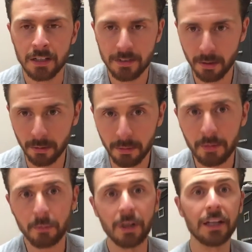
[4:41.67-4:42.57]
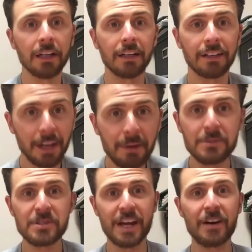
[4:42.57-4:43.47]
So when it
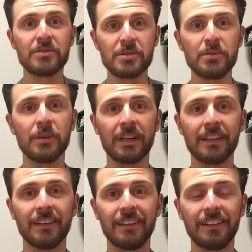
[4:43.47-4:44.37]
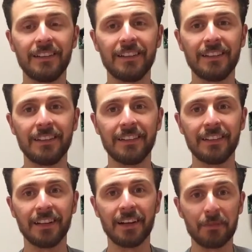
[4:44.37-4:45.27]
comes down to it,
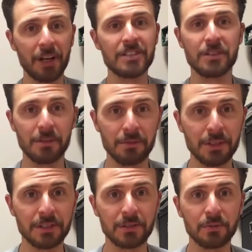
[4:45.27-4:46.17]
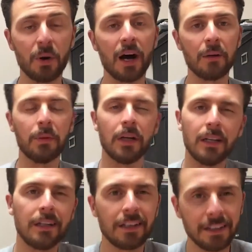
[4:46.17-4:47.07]
lots of reasons why, but
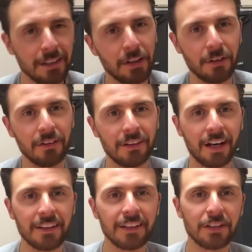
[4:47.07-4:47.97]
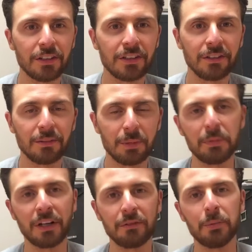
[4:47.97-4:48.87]
I think
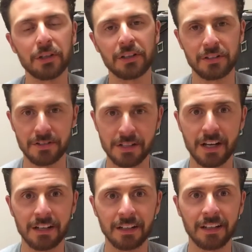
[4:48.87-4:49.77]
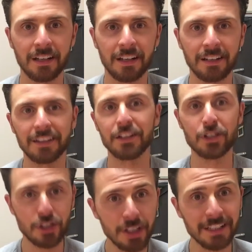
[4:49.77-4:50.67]
people have a pretty good understanding that they
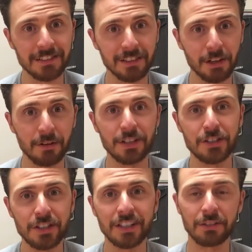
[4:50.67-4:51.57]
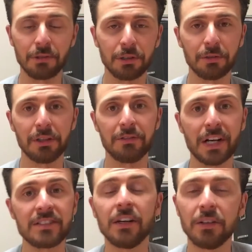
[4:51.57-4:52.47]
should eat slow. They shouldn't eat really, really
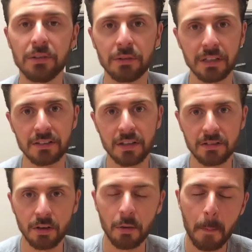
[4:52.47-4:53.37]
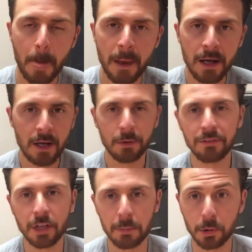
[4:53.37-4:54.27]
fast. How do you do this? So we
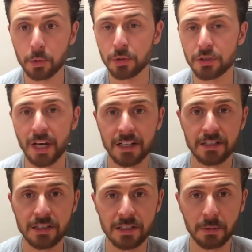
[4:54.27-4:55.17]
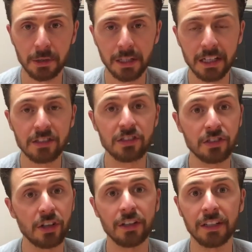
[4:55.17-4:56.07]
have a couple cool strategies that we like.
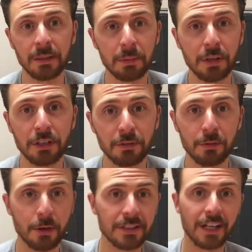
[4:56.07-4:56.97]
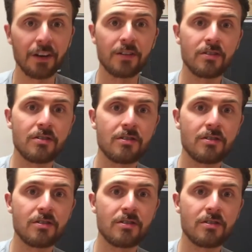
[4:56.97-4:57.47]
Certainly putting your fork down